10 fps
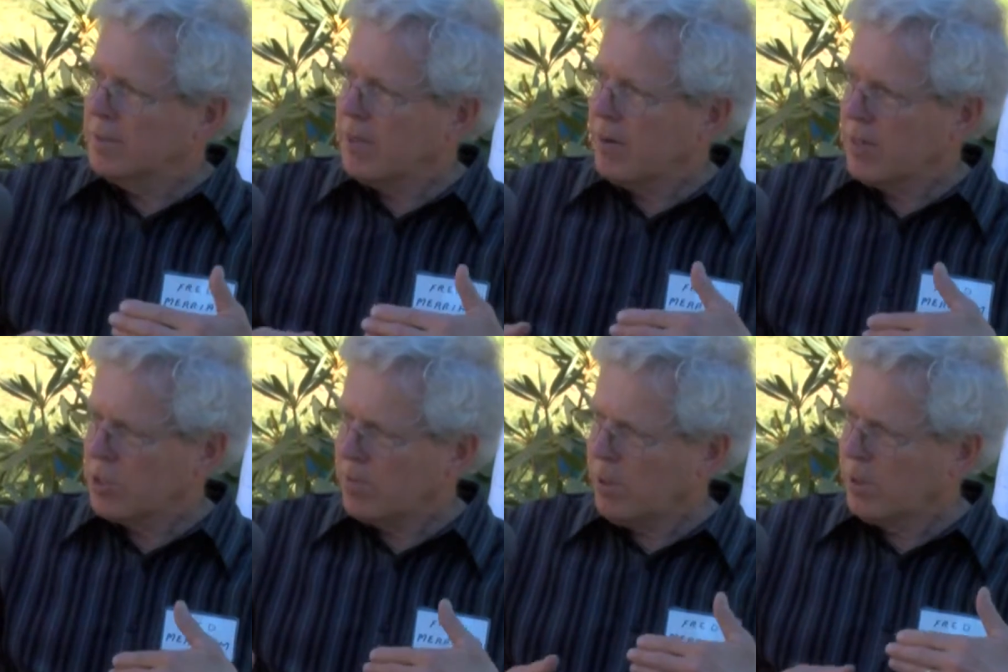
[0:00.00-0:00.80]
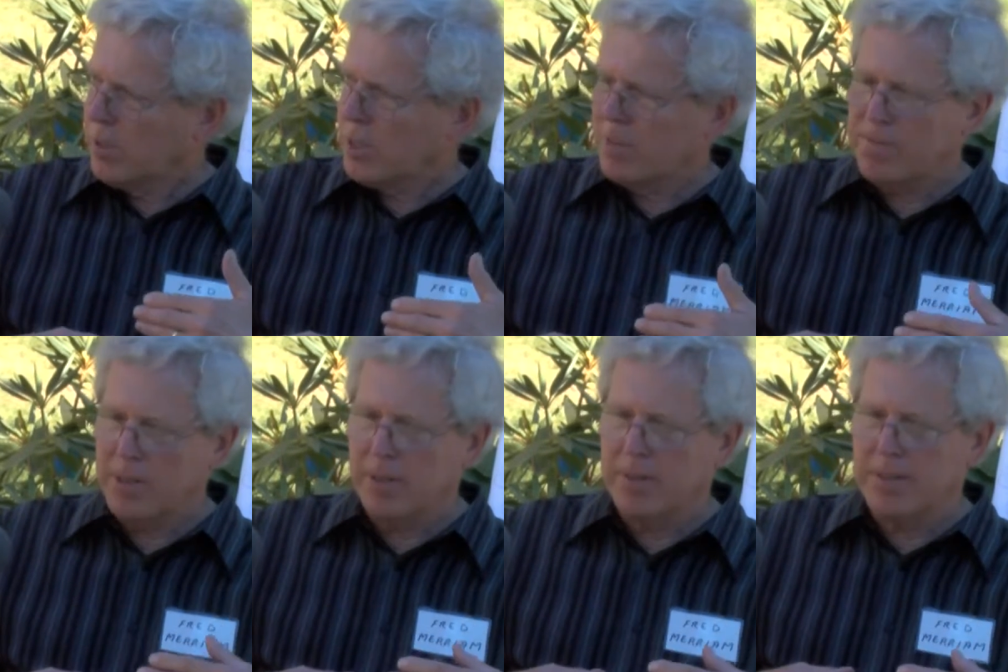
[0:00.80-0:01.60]
the various folders, I
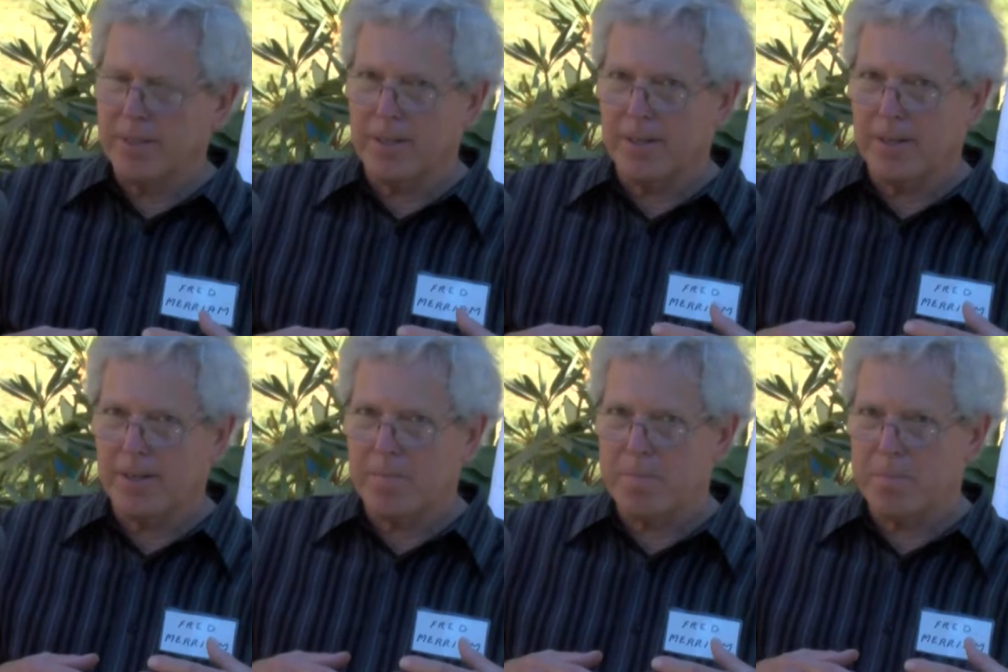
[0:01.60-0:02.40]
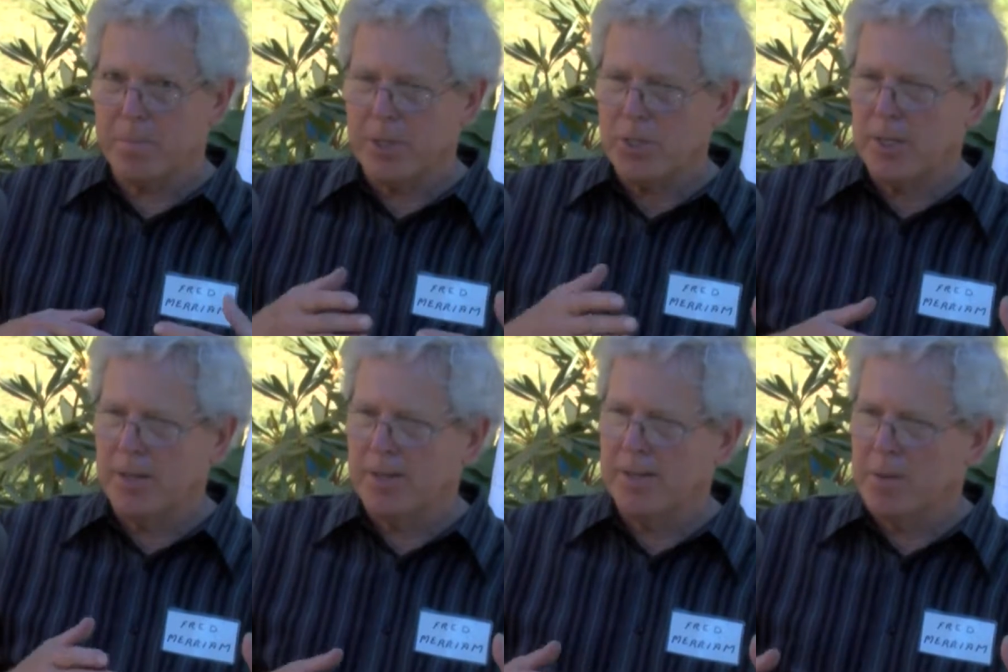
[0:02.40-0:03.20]
found mixed
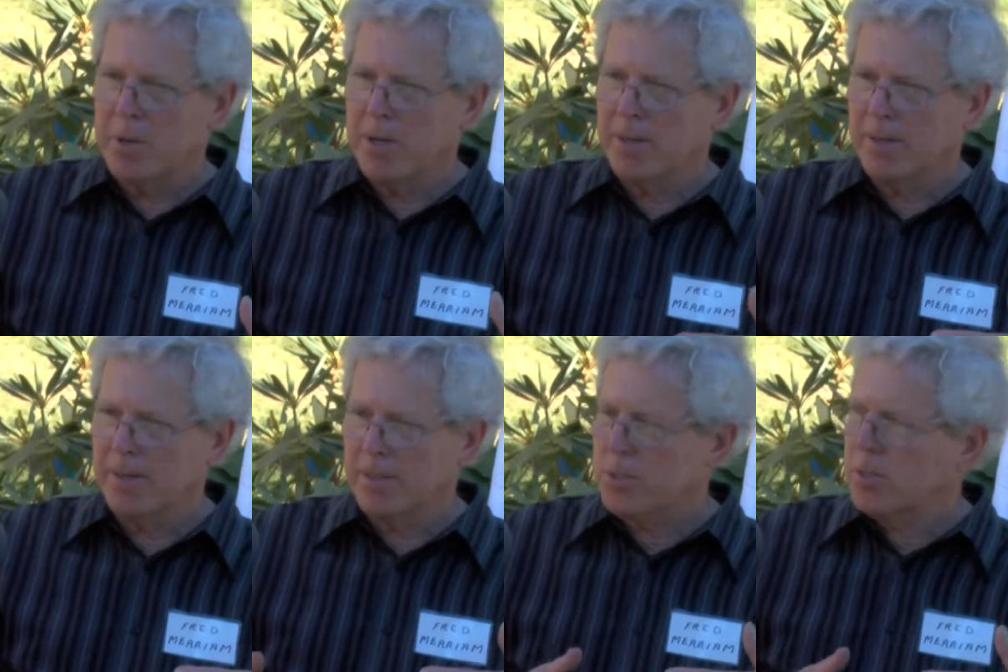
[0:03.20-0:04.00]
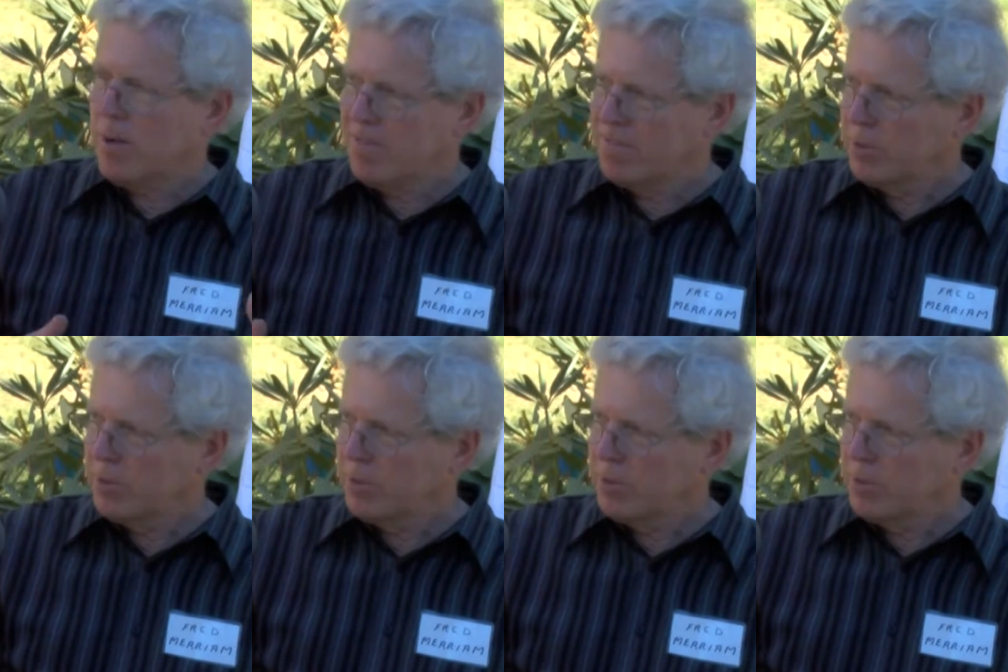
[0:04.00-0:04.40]
in among all the stuff,